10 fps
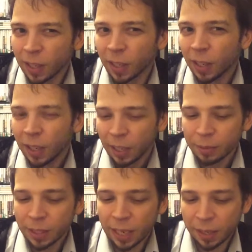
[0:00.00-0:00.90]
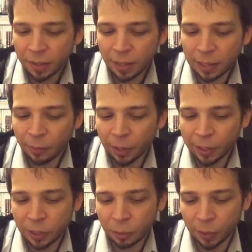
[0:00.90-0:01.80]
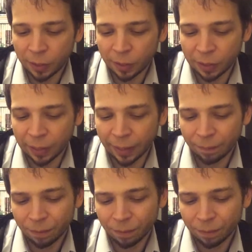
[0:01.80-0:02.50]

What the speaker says: It was the kind of thing where I just wanted to, like,